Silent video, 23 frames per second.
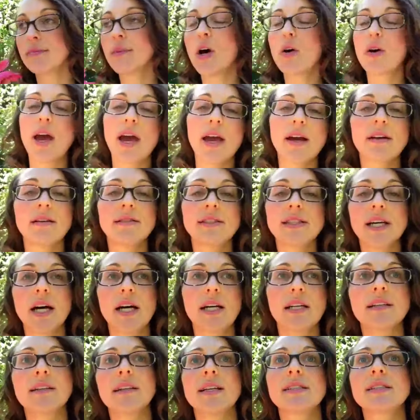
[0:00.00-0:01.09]
Okay,
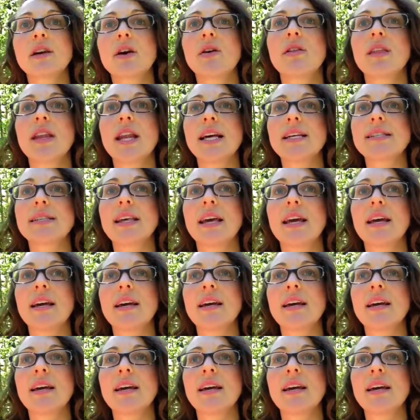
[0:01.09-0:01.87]
done. Let's go to the next thing.